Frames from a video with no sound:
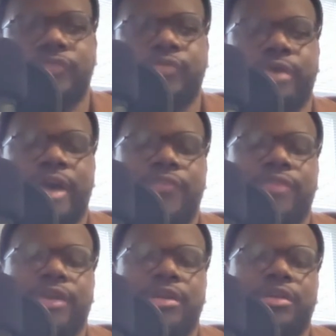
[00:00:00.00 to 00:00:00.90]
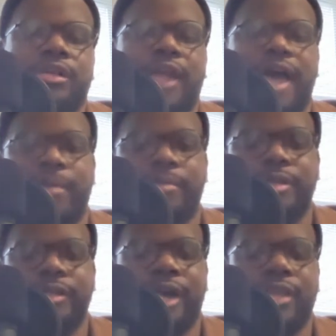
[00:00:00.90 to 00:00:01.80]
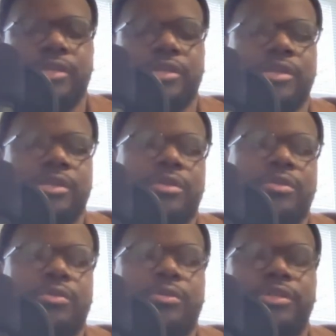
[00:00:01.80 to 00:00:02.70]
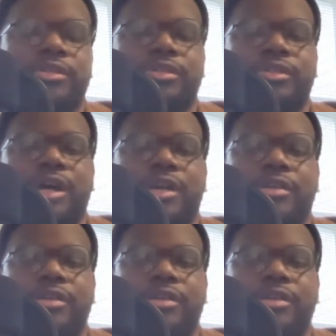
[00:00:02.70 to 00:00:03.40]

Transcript: If you have like a lack mentality or just not